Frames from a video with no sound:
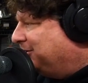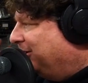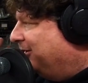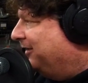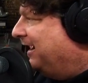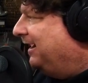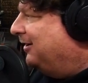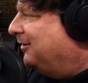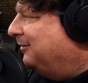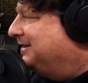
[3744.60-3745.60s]
turn the
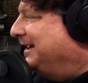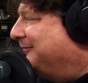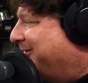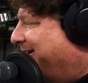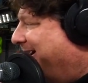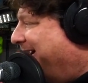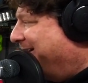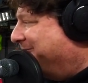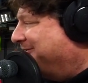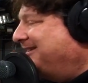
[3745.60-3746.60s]
IR receiver
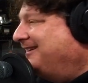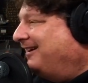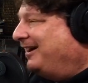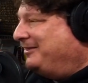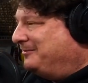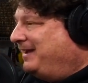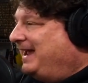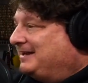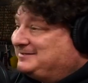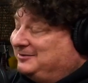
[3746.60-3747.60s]
off on the
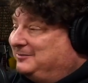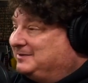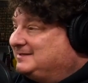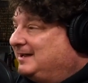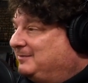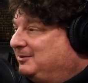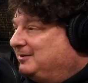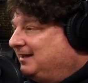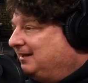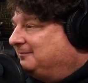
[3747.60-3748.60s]
Mac so it would stop doing
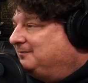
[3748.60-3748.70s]
that.